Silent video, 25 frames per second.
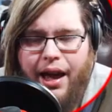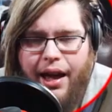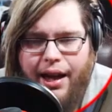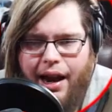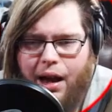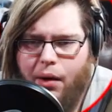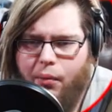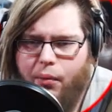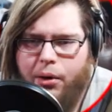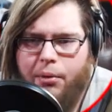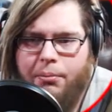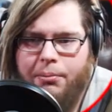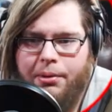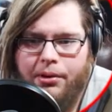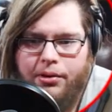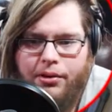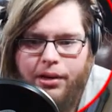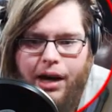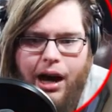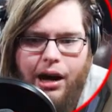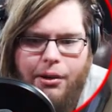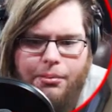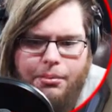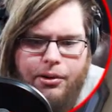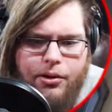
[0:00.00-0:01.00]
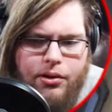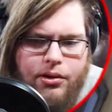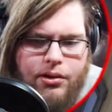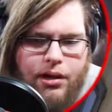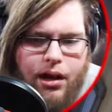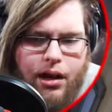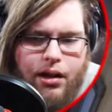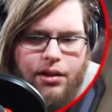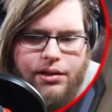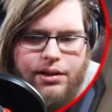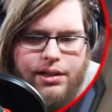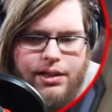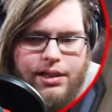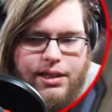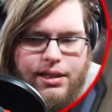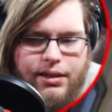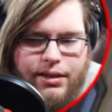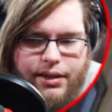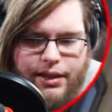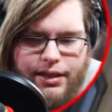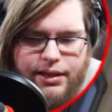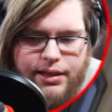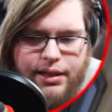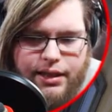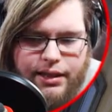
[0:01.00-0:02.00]
And I'll build closets
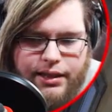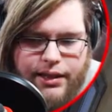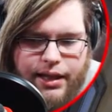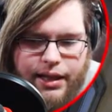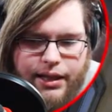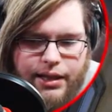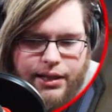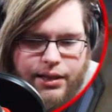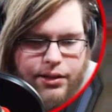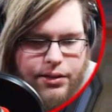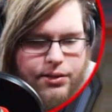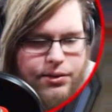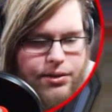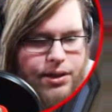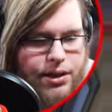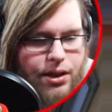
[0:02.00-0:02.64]
and things like that too.